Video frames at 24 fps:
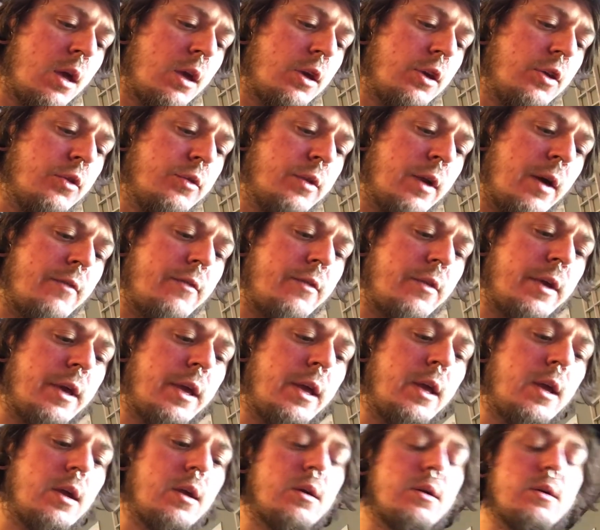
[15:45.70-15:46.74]
you
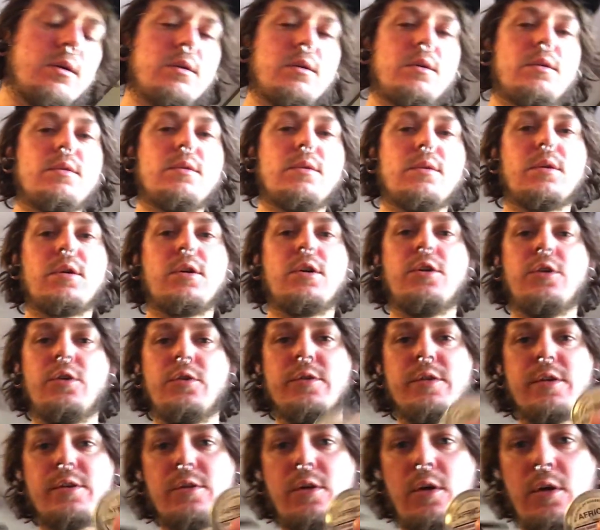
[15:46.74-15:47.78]
definitely could use
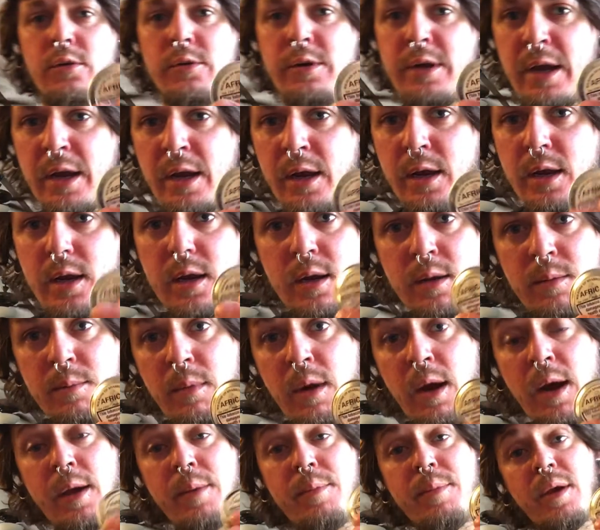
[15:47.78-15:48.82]
this all day, in
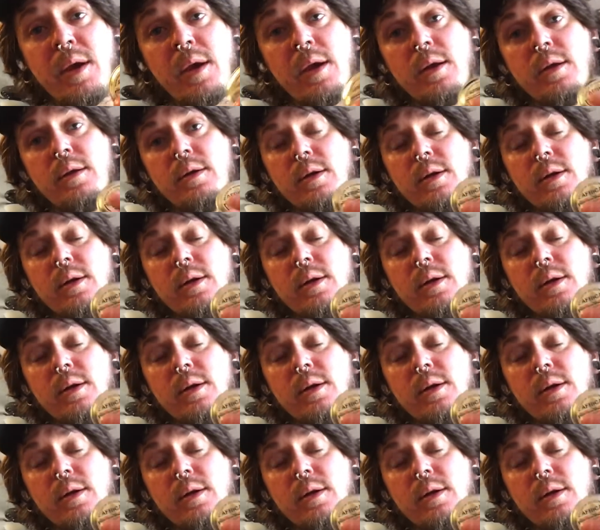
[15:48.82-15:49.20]
my opinion.